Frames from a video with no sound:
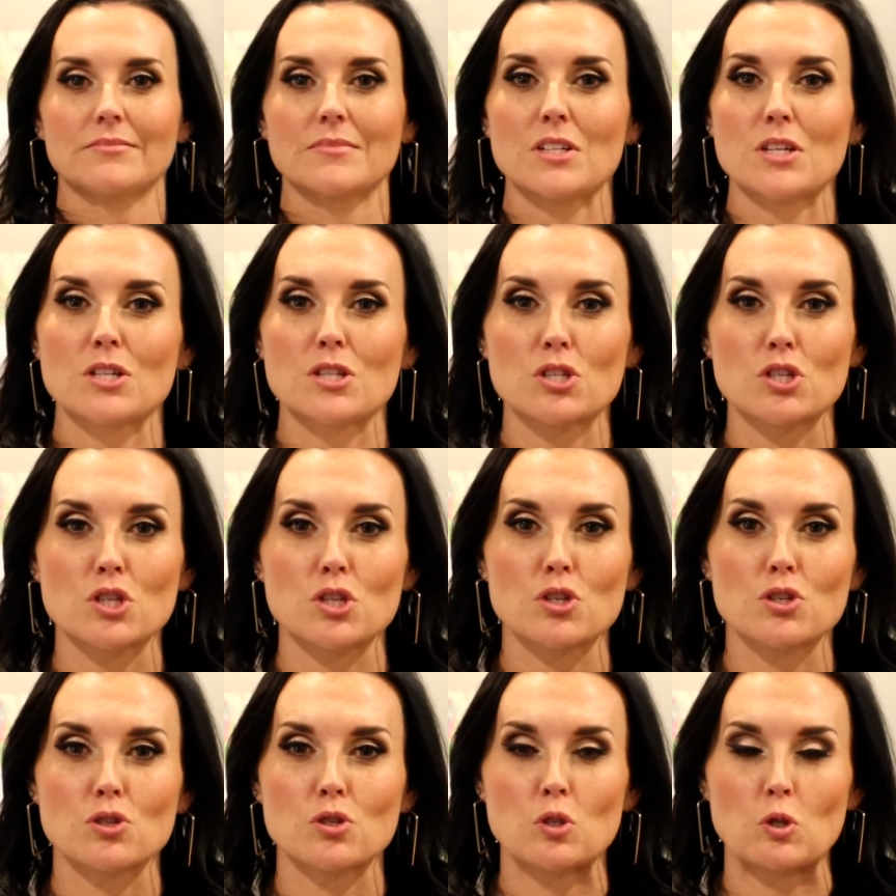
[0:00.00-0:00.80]

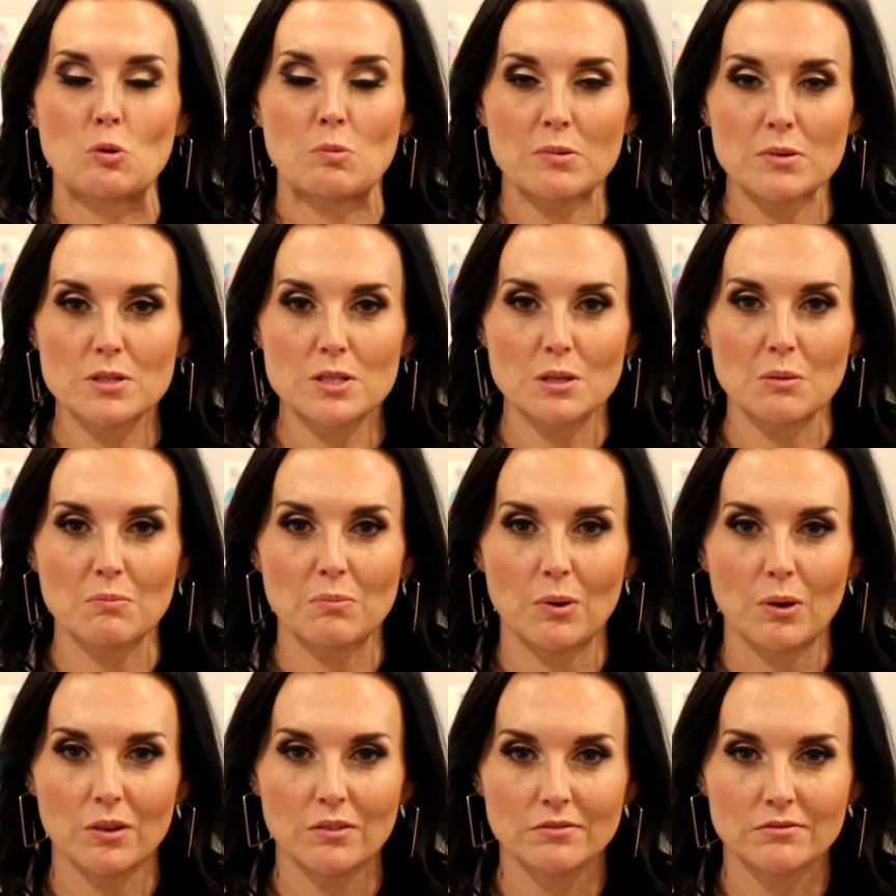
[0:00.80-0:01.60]
It's super
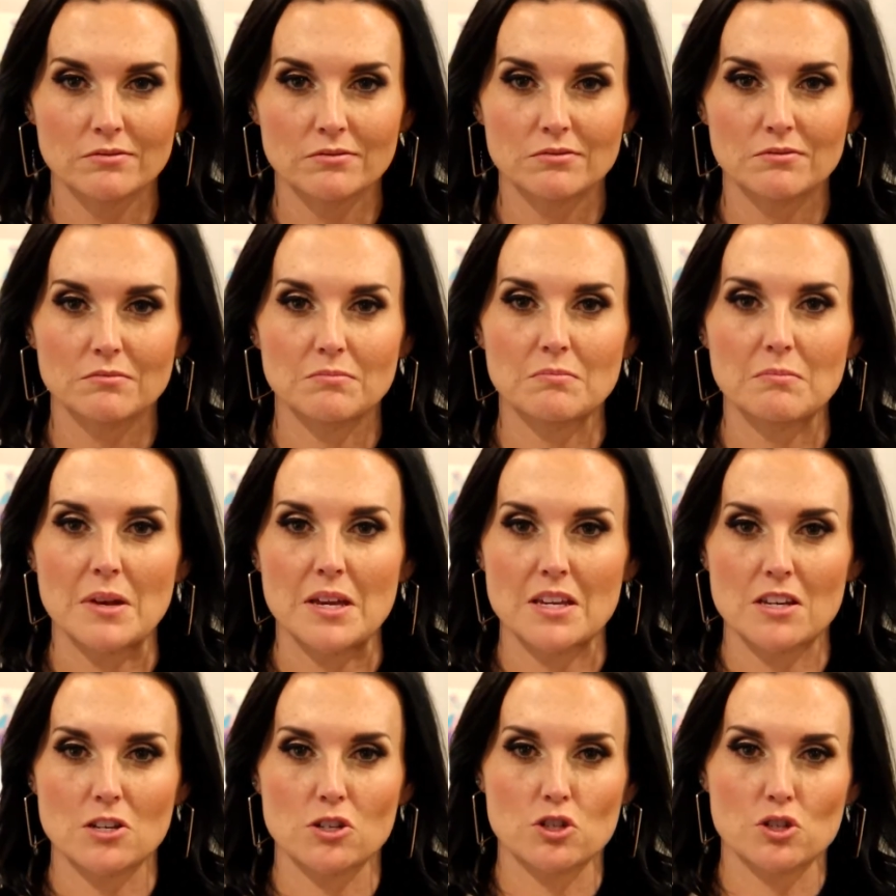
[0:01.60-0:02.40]
simple,
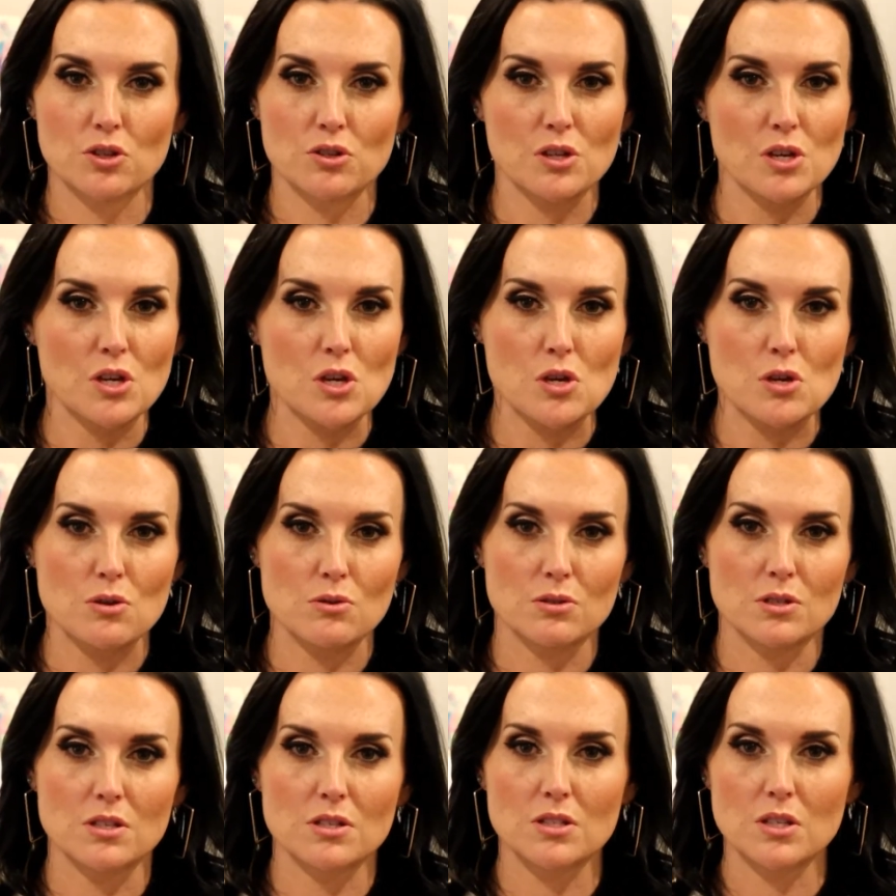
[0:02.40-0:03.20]
making sure that you
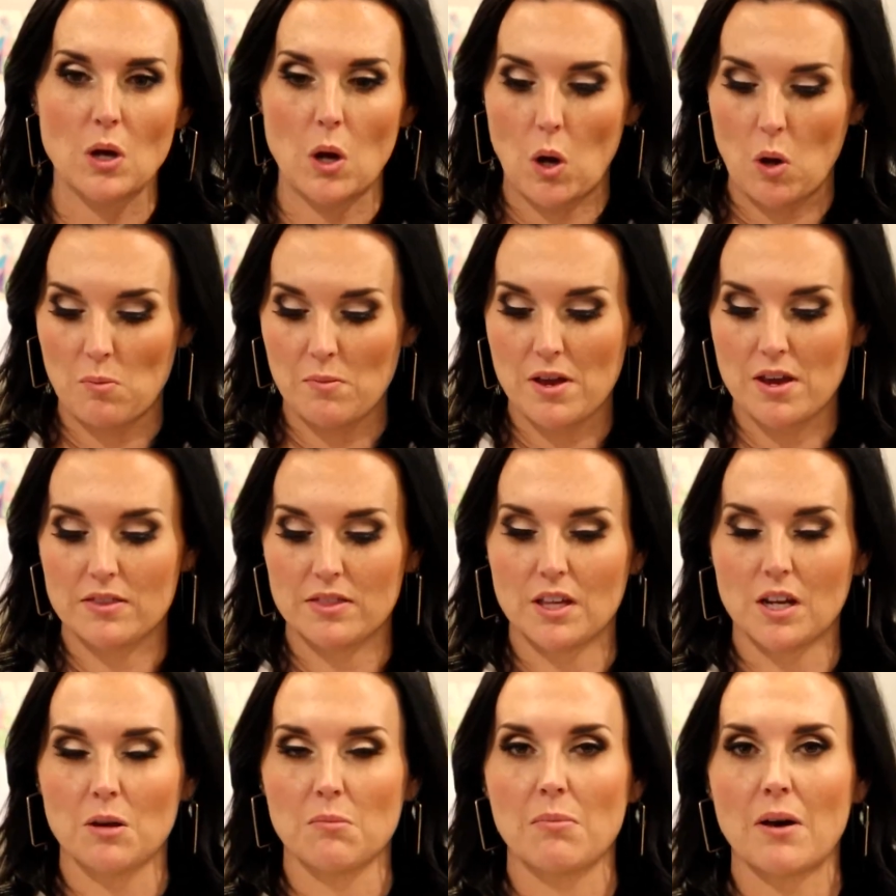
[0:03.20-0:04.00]
use this comb
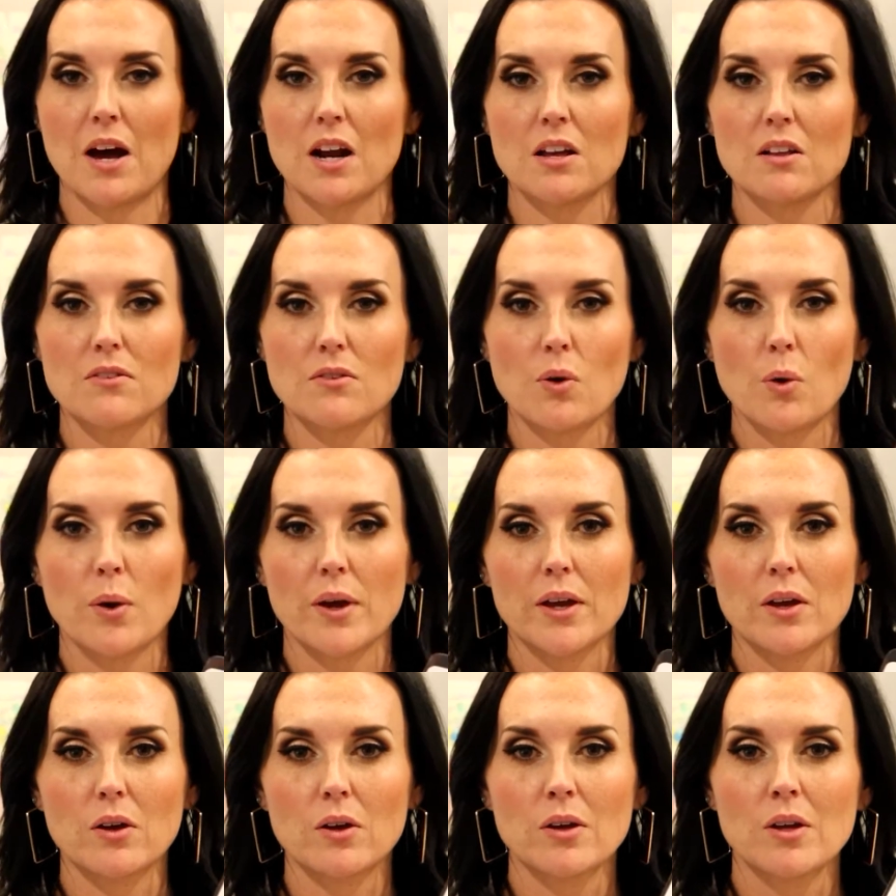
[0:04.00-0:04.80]
and then a bottle of
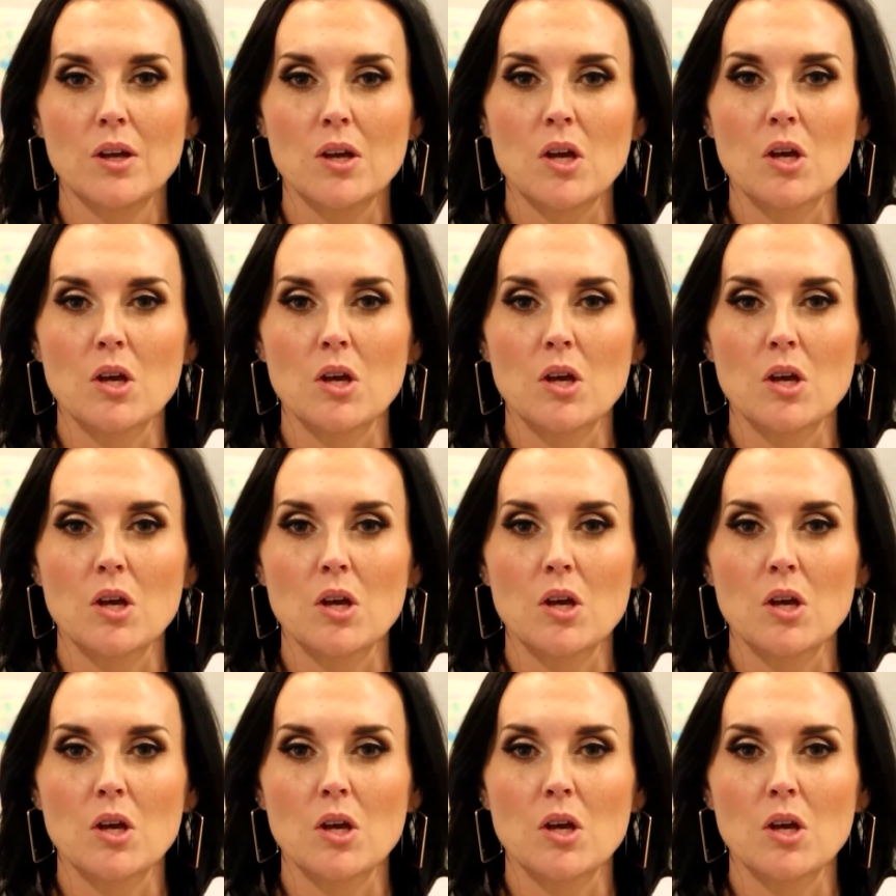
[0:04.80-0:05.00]
oil,